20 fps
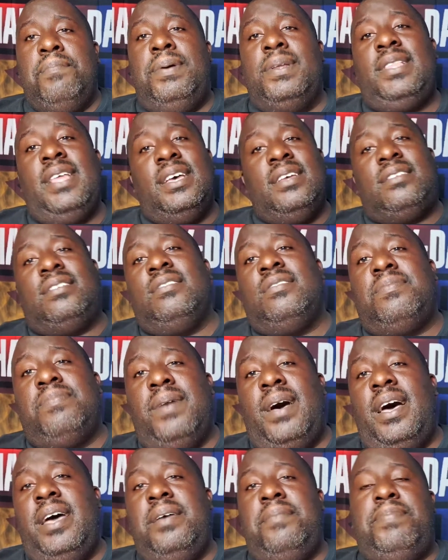But that's just
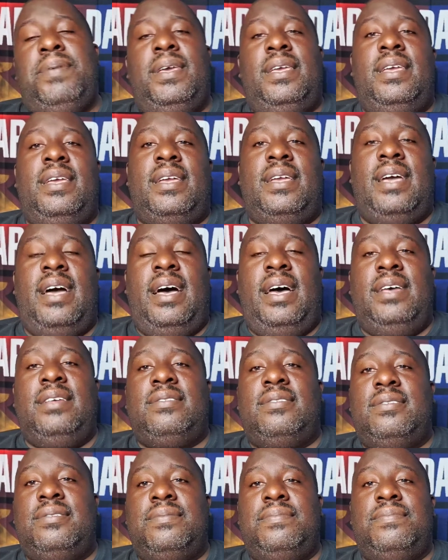my opinion,
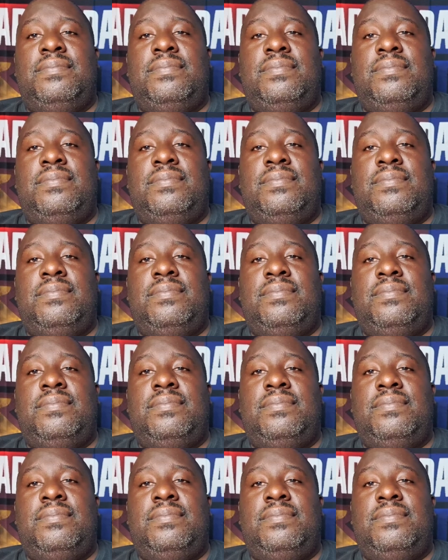guys.